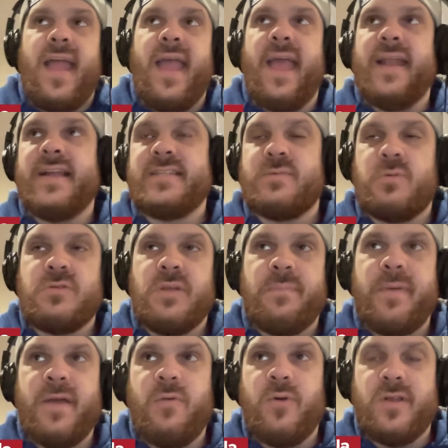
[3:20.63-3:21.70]
And I suppose the
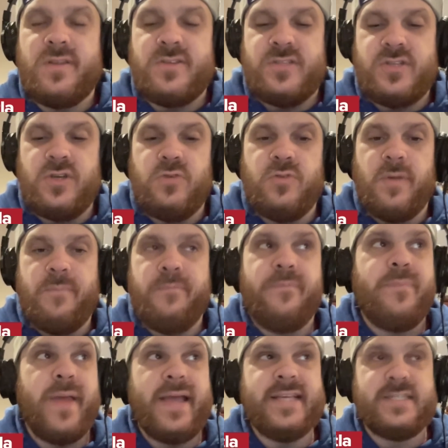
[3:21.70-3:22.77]
big one too, the
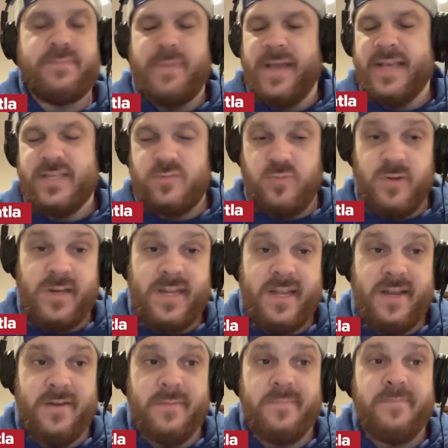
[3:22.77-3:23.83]
biggest one
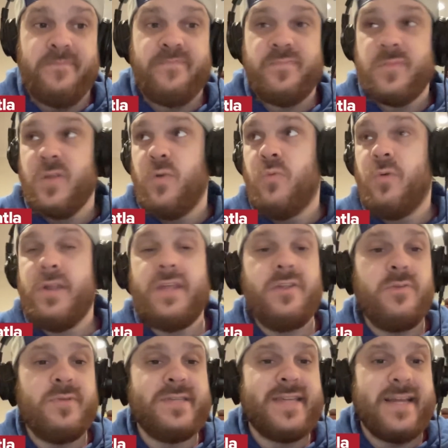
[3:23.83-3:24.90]
here, what do you
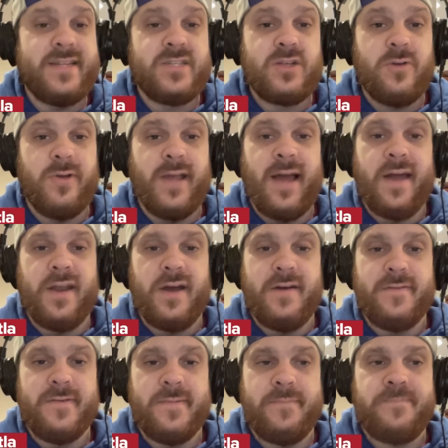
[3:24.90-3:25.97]
do with Denis Gurianov,